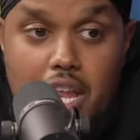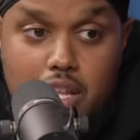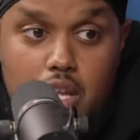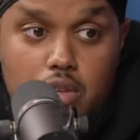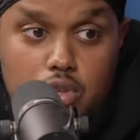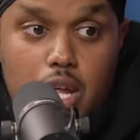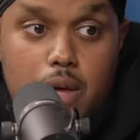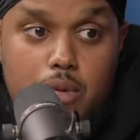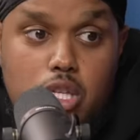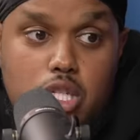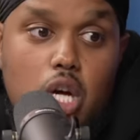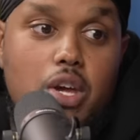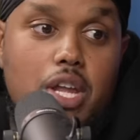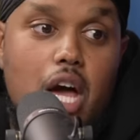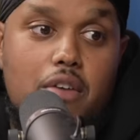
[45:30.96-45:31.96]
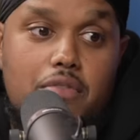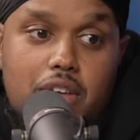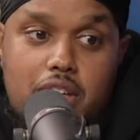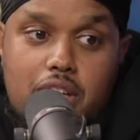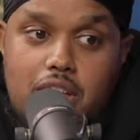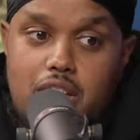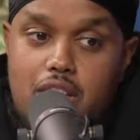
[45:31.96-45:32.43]
like, you know what I mean, jogging out
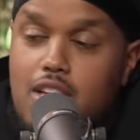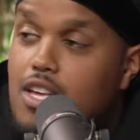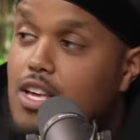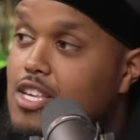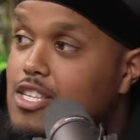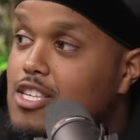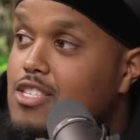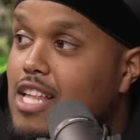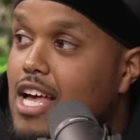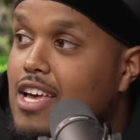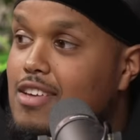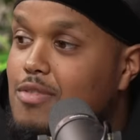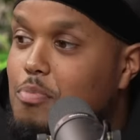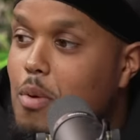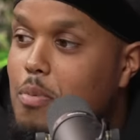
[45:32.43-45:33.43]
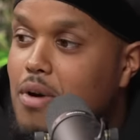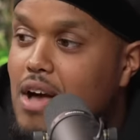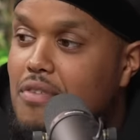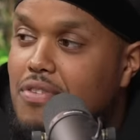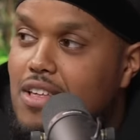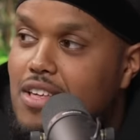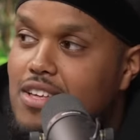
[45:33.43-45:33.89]
of it. Because he's like a
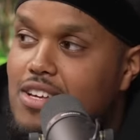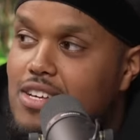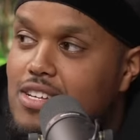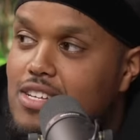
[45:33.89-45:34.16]
proper athlete.